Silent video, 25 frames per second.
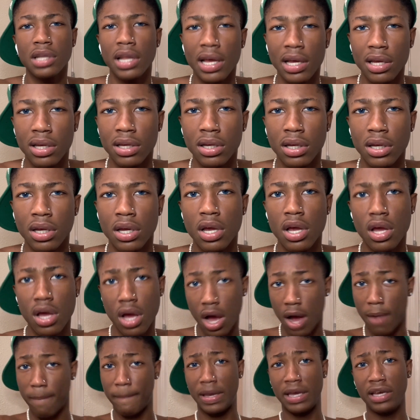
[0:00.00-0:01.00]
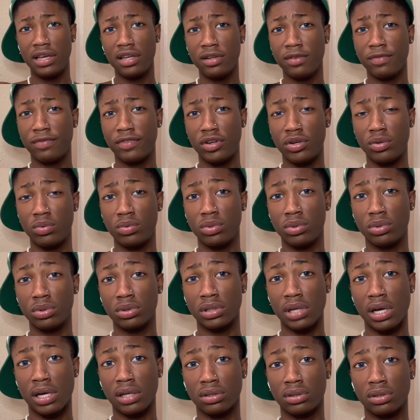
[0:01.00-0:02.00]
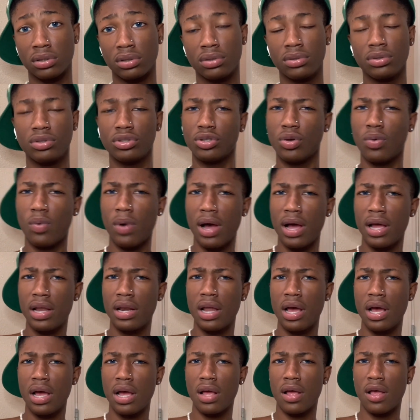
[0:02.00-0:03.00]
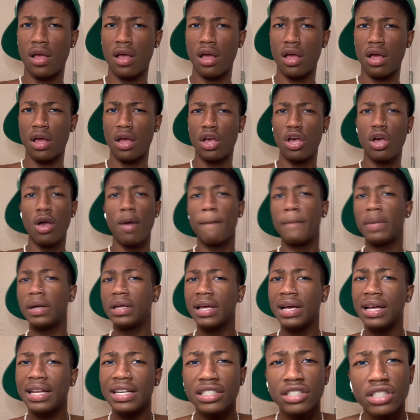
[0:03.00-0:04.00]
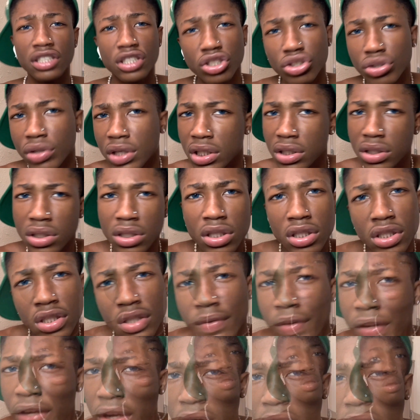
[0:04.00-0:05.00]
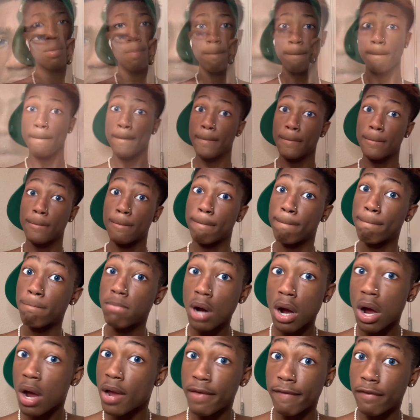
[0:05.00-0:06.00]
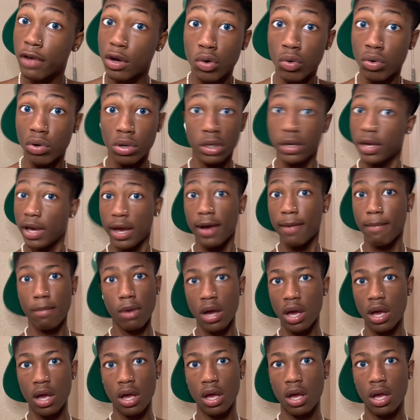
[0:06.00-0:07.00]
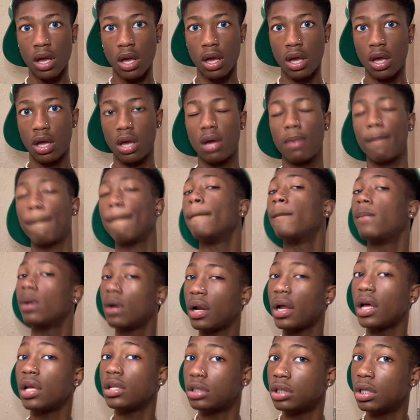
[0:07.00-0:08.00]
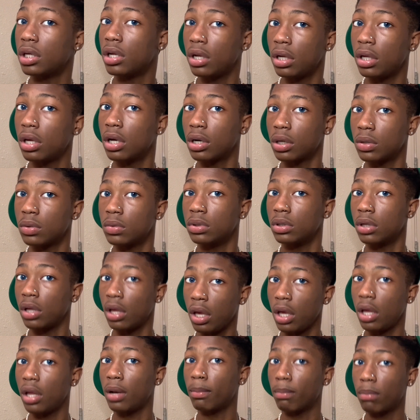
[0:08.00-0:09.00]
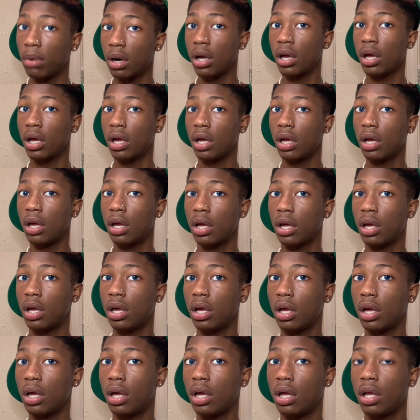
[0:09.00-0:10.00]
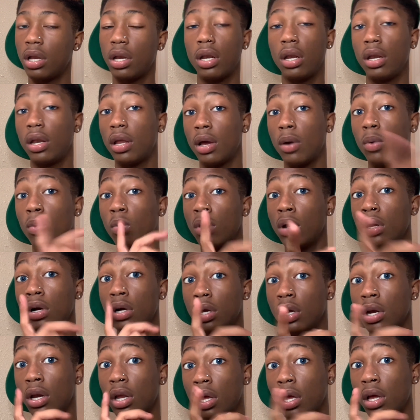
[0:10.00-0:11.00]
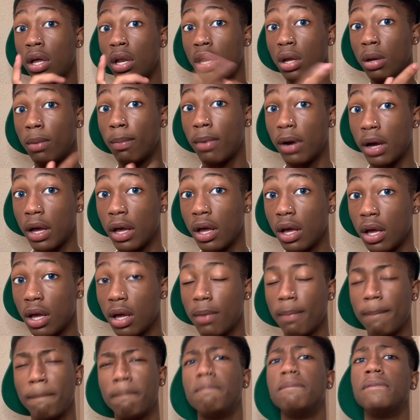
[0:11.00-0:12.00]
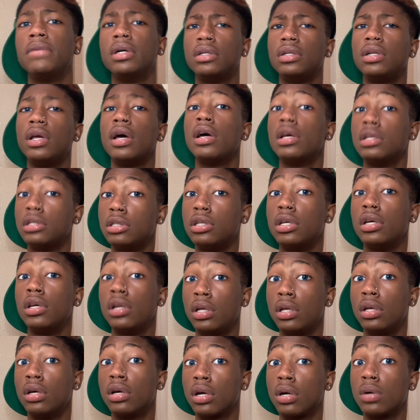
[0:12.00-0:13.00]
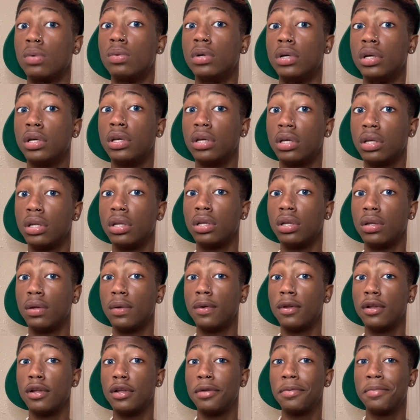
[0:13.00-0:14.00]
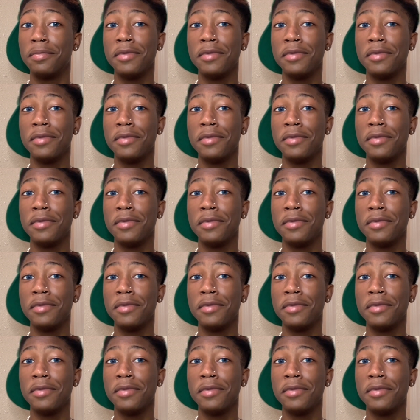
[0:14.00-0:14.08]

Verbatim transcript: like I'm making a video new style song, so why not? But yeah, let's get straight into this video. My nigga, go cat boy, but that Jitty Younger was hitting boy. That one landing boy, but that Jitty Younger was hitting.